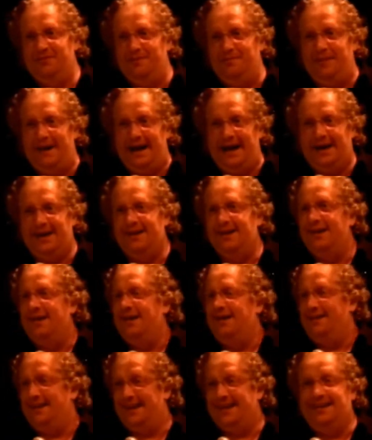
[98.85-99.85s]
a bag
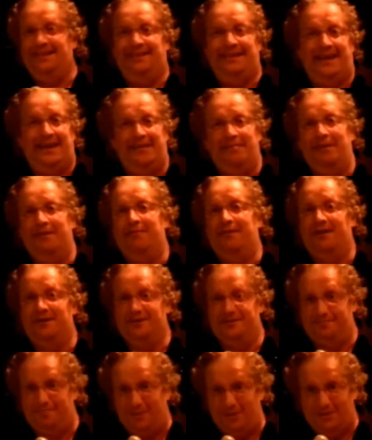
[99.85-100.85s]
that contained my
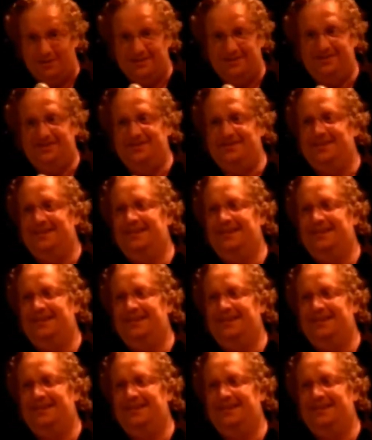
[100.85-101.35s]
father's poets.